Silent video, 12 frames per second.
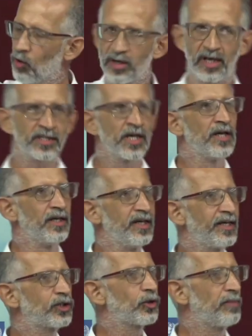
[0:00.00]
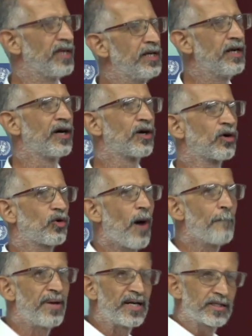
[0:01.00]
owners needed to be
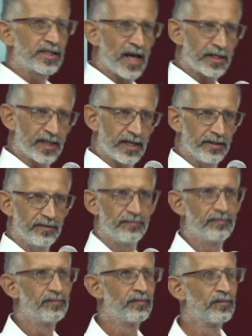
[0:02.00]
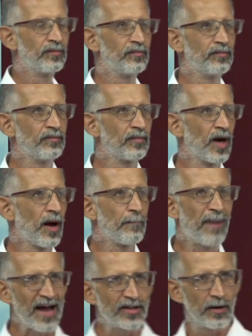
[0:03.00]
compensated
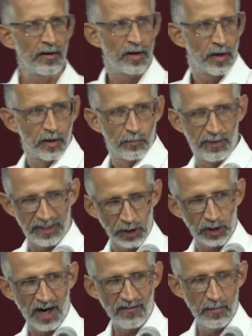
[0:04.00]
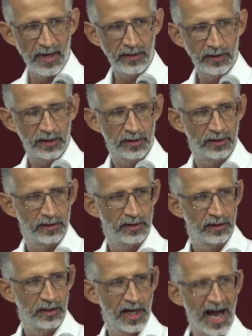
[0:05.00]
by the British government,
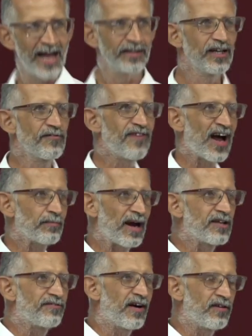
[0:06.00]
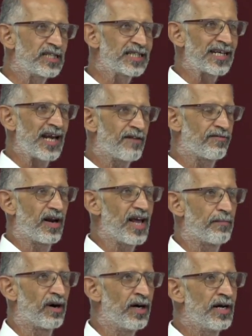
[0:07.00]
and in fact by the very slave
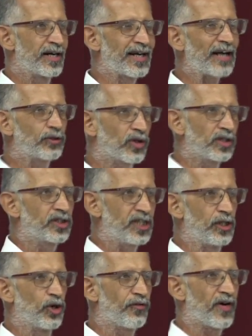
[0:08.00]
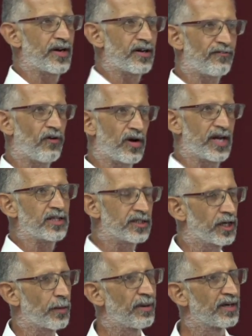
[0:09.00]
labor that had to continue for another 4 years
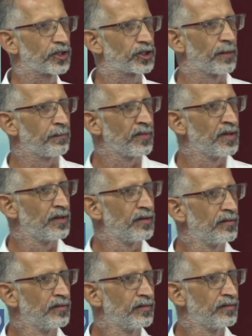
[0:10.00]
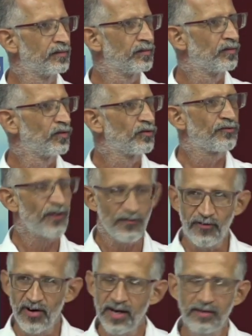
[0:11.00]
in an apprenticeship for
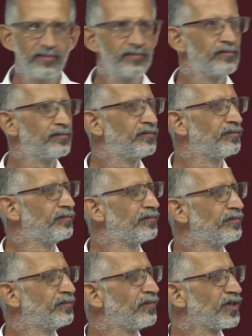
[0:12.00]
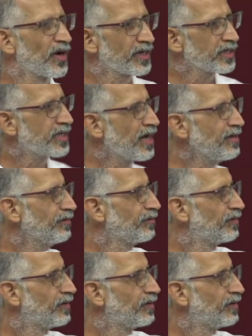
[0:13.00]
free. You understand?